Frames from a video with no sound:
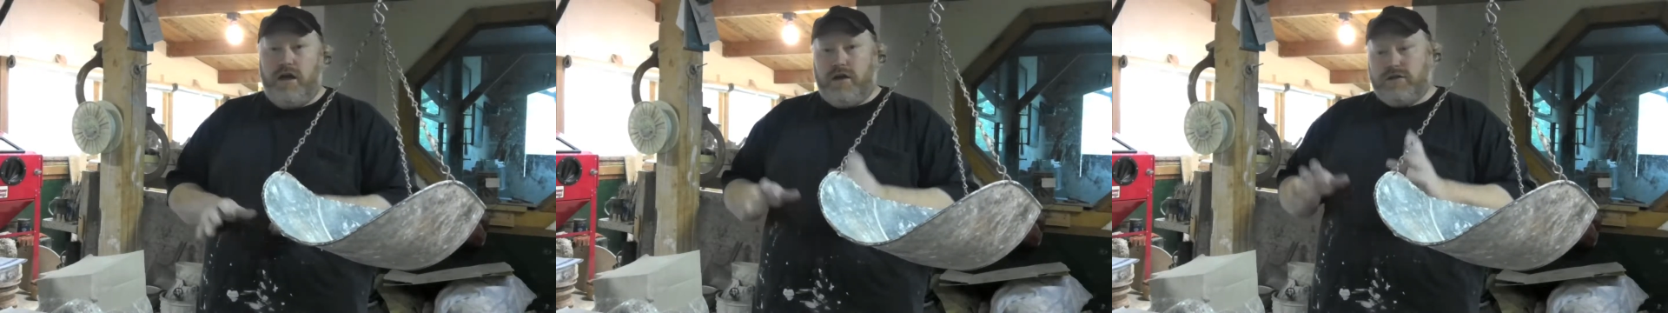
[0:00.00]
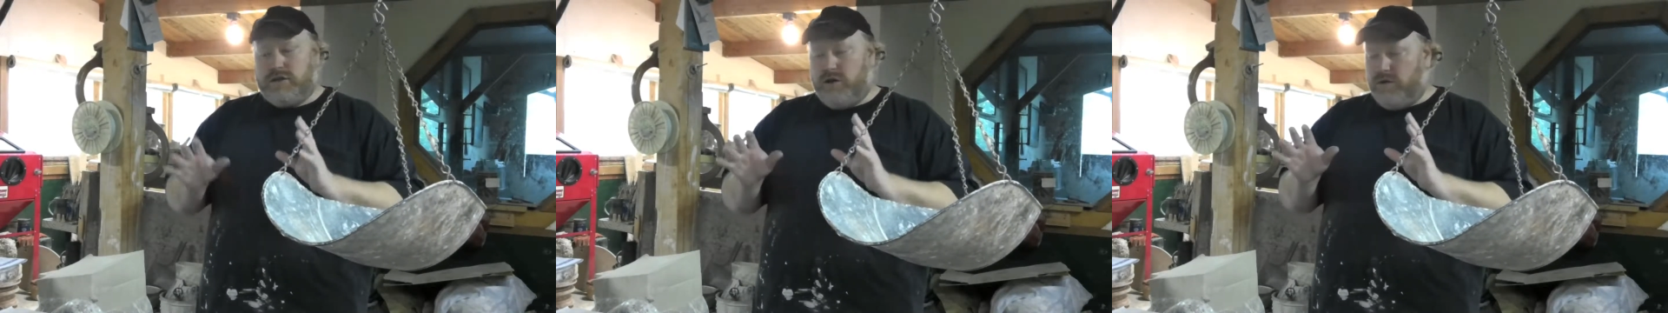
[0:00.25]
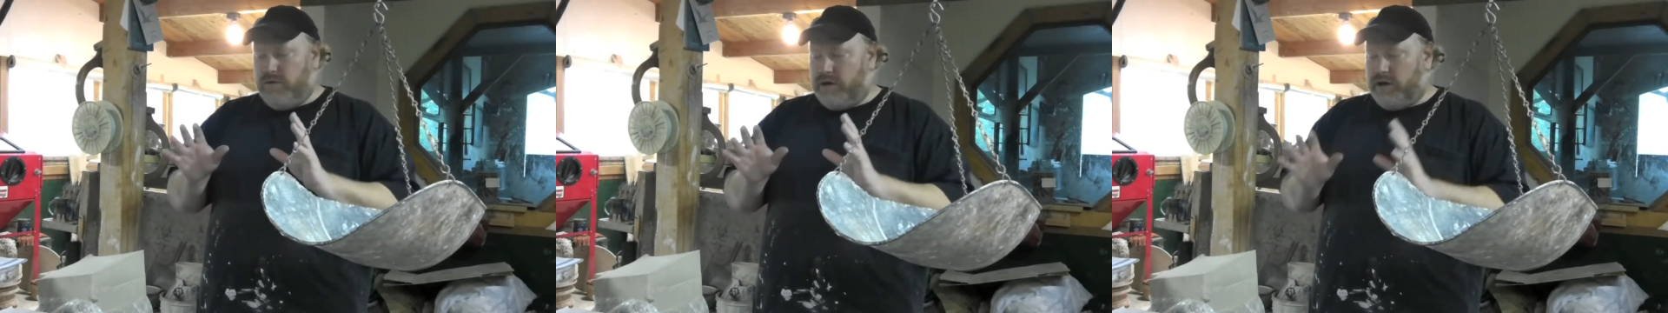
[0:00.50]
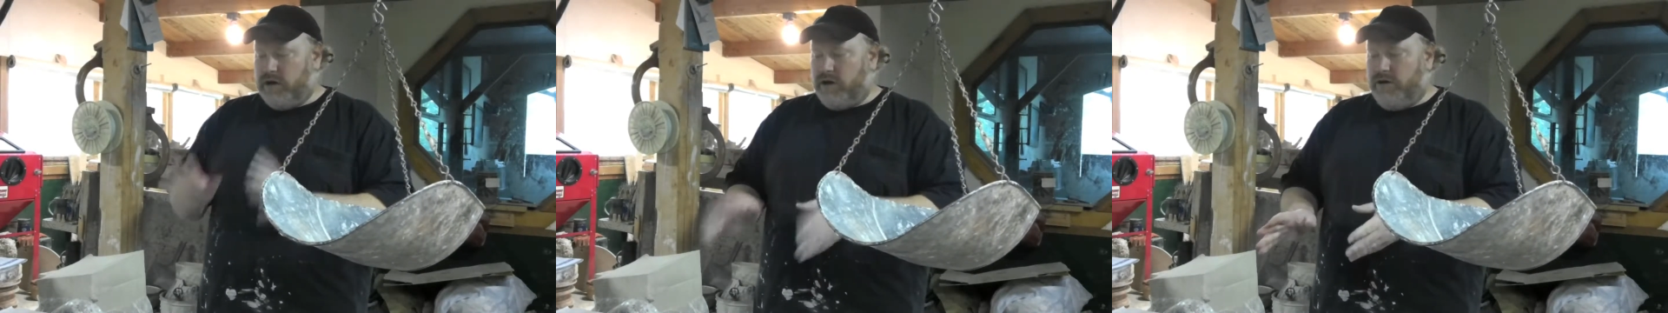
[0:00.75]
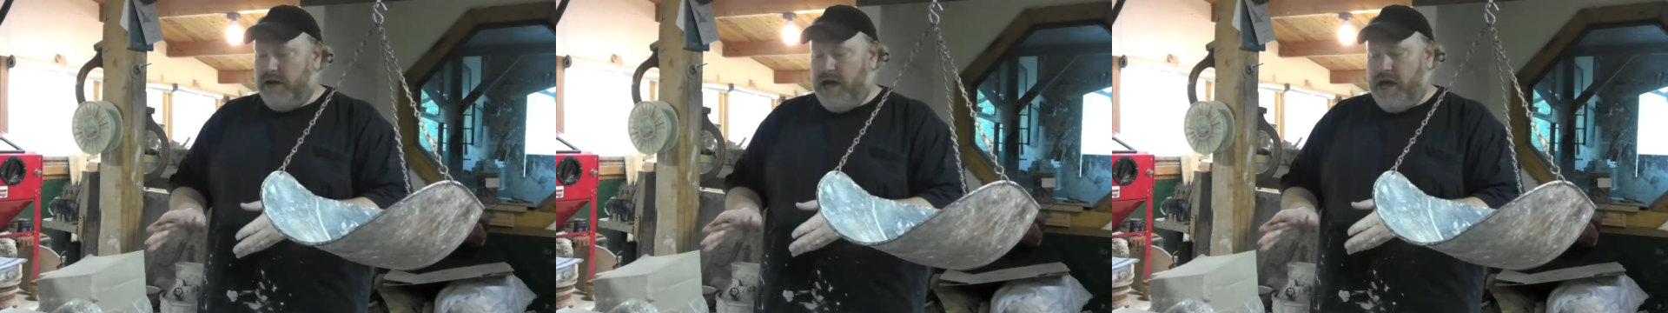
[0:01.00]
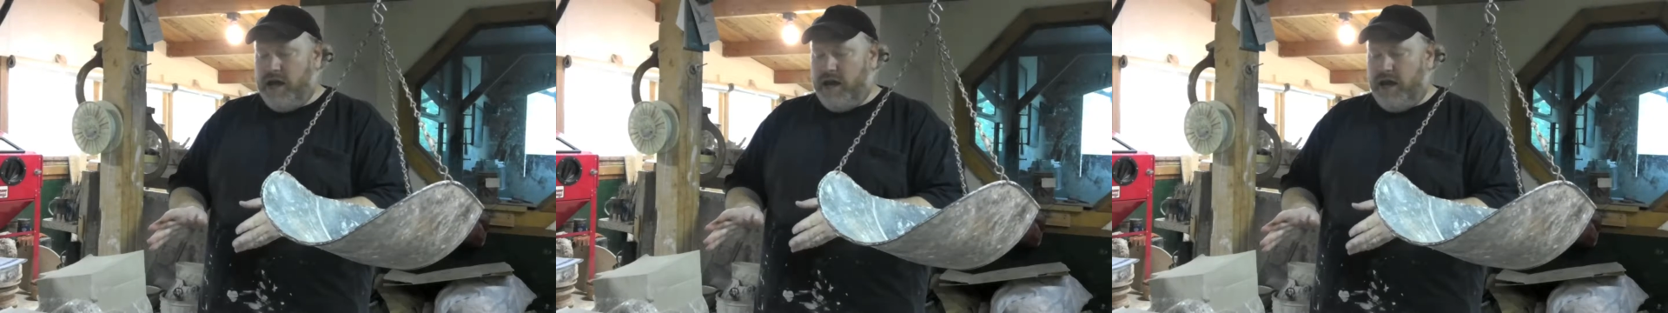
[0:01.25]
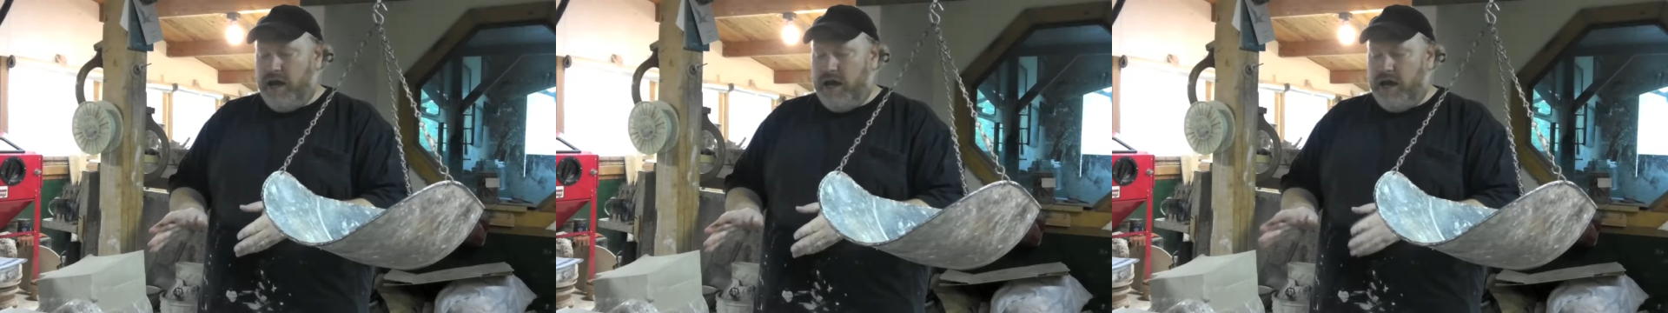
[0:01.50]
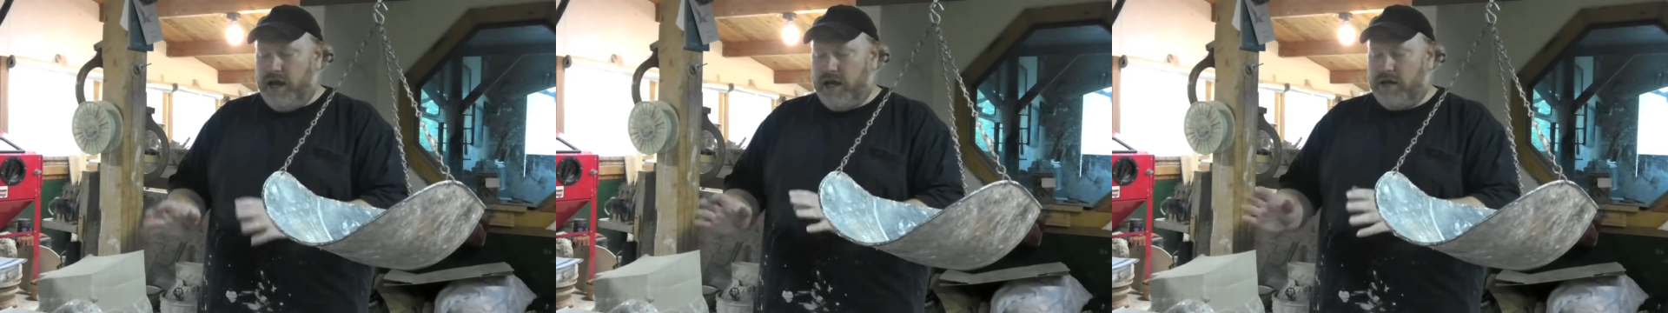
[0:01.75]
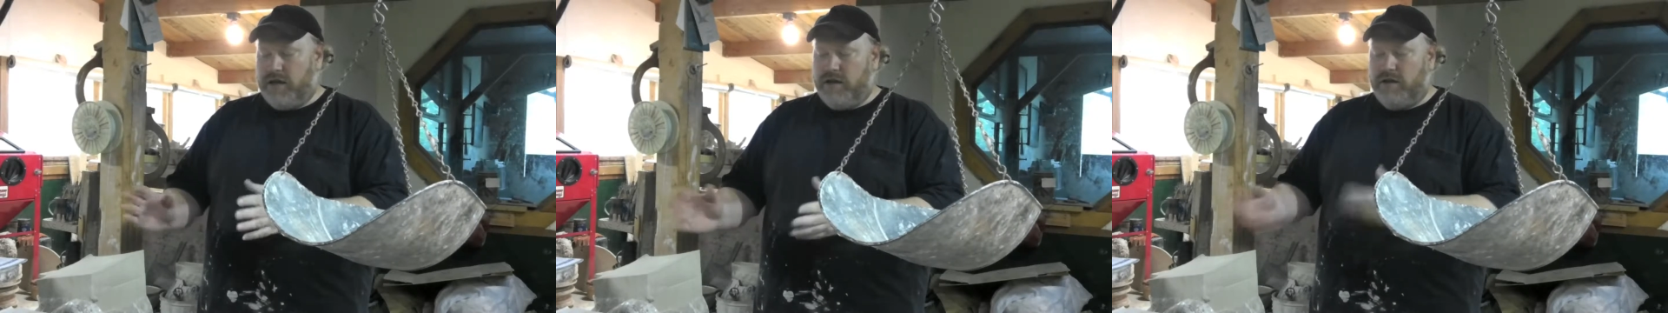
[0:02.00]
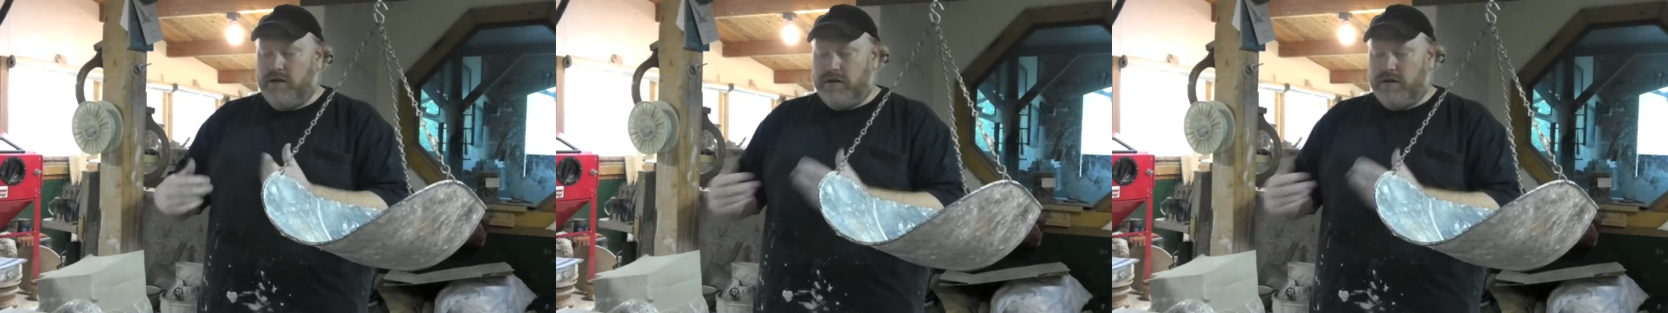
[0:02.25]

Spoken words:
So we're going to go ahead and